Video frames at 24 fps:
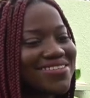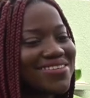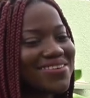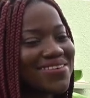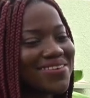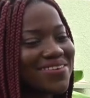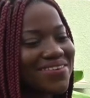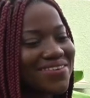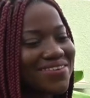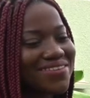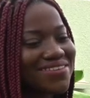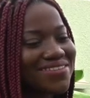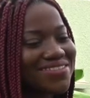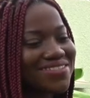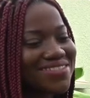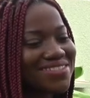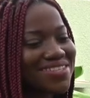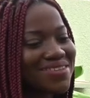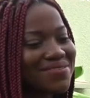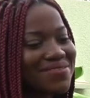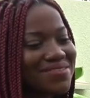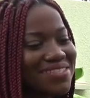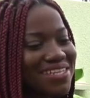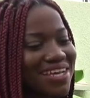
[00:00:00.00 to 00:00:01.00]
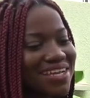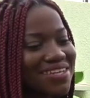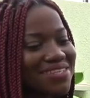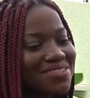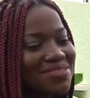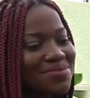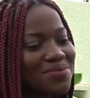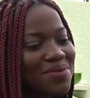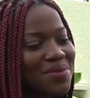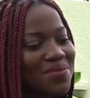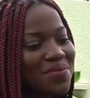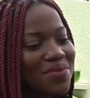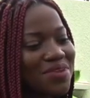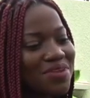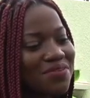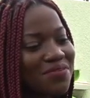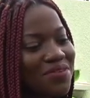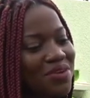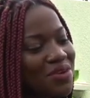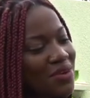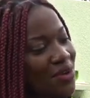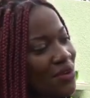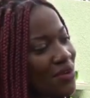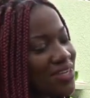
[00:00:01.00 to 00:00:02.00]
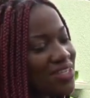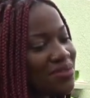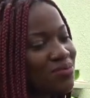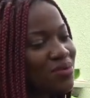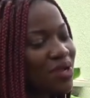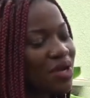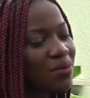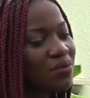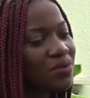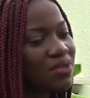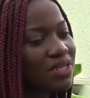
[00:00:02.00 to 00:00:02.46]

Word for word: So sometimes maybe if you correct me,